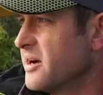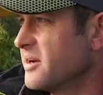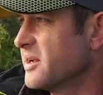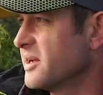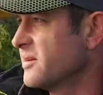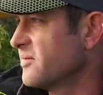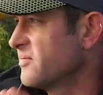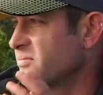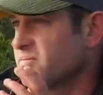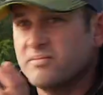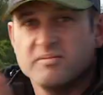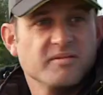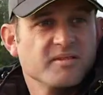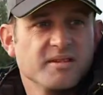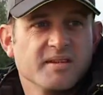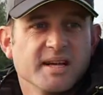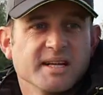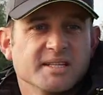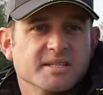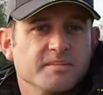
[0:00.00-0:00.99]
only
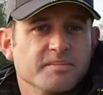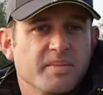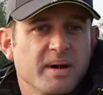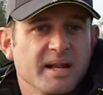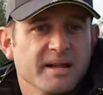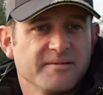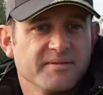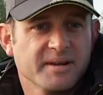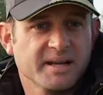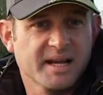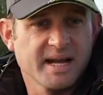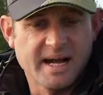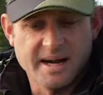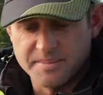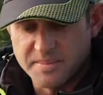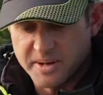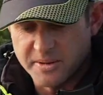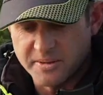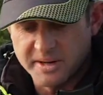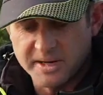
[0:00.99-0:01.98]
decent pellet for
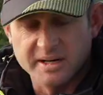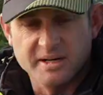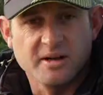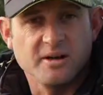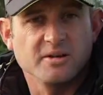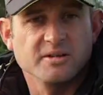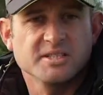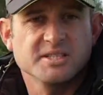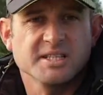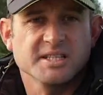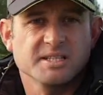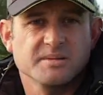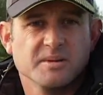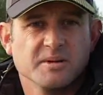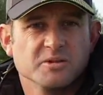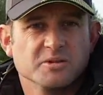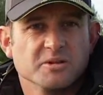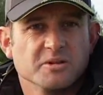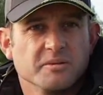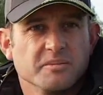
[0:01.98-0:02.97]
catapulting long.
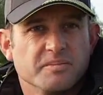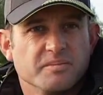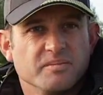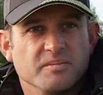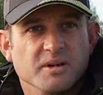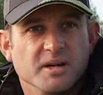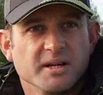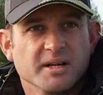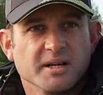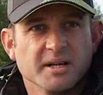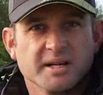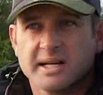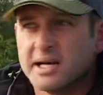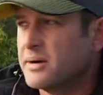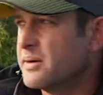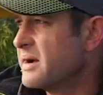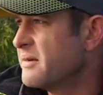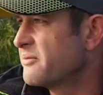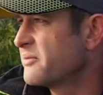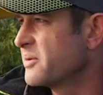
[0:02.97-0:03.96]
6mm are going to
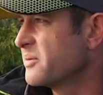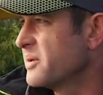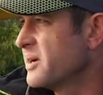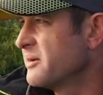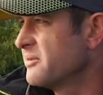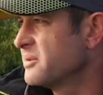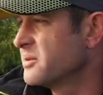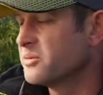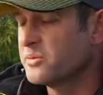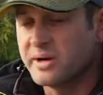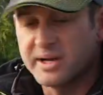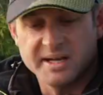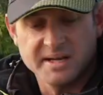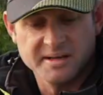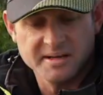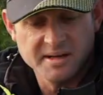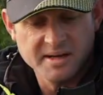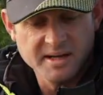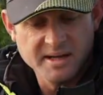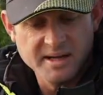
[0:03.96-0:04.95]
go everywhere in the
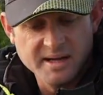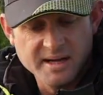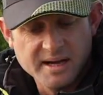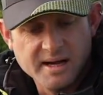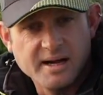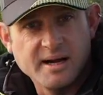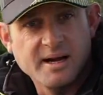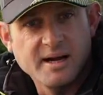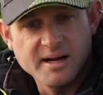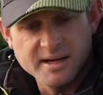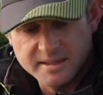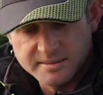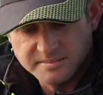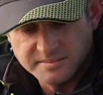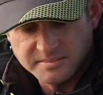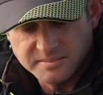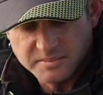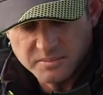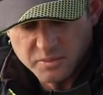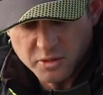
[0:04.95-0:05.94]
wind.
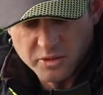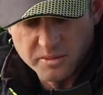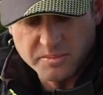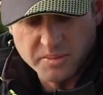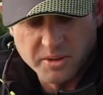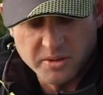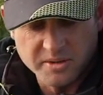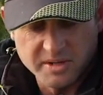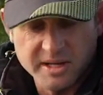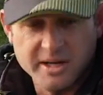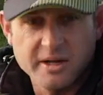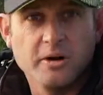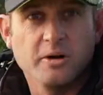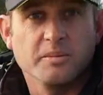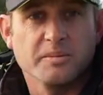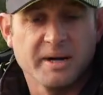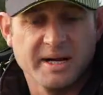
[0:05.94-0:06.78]
More importantly, hook